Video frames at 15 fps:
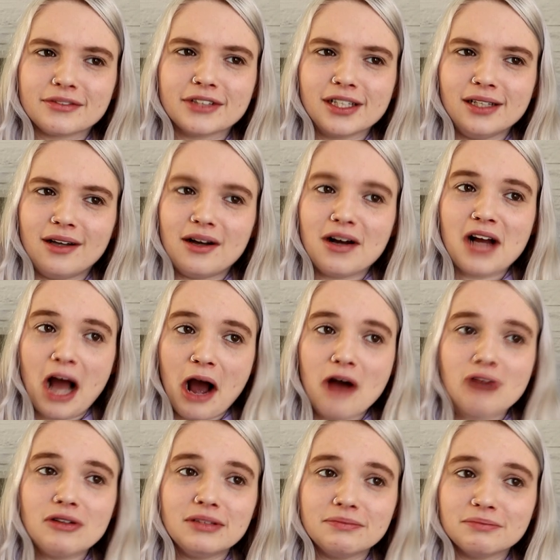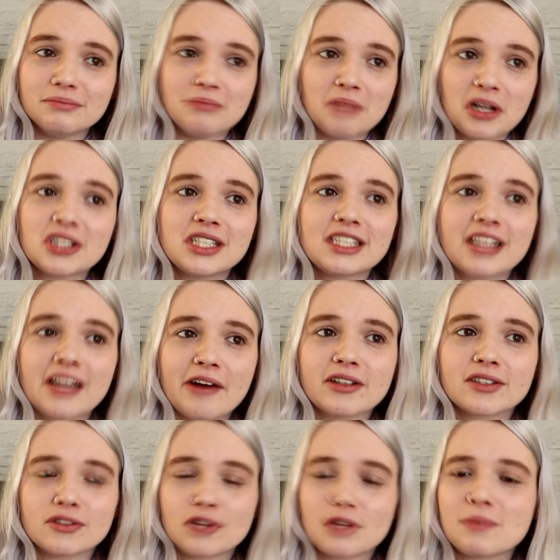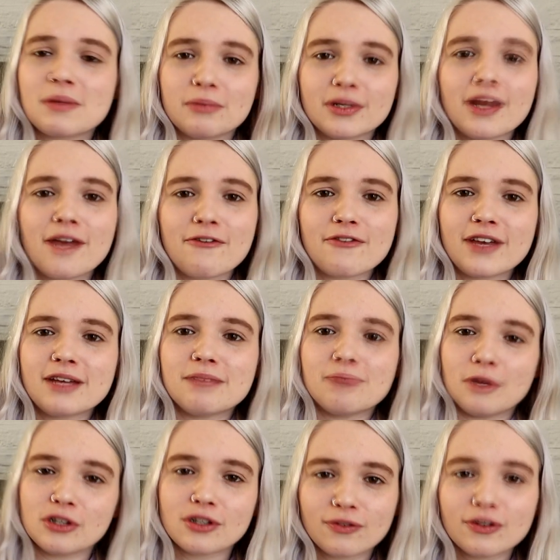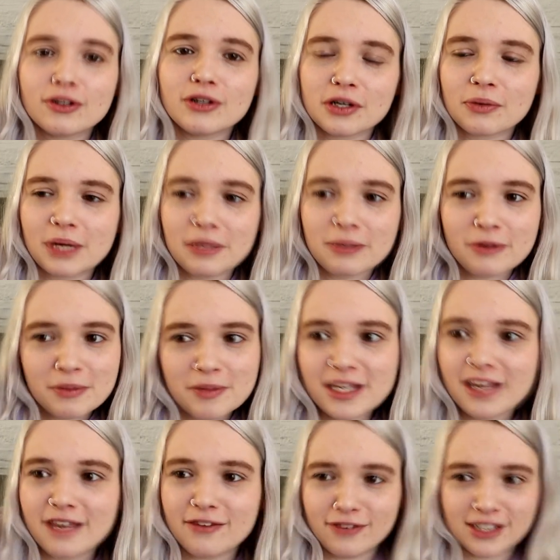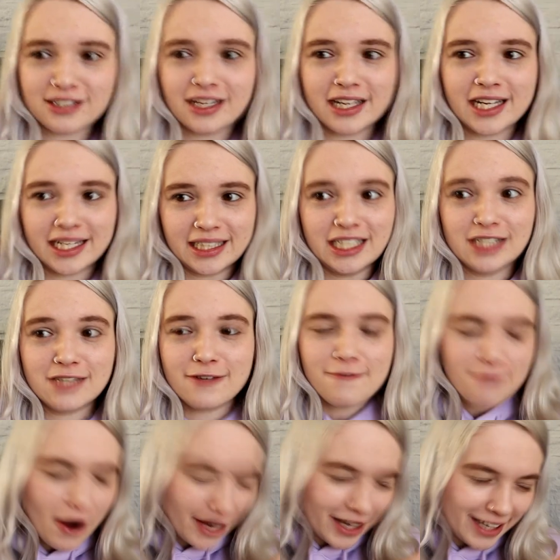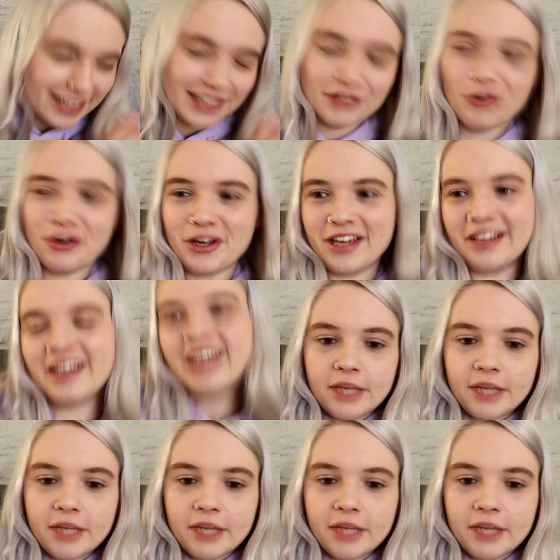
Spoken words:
really long how much these characters annoy me, but I think most of you agree with me if I say that he's fucking annoying.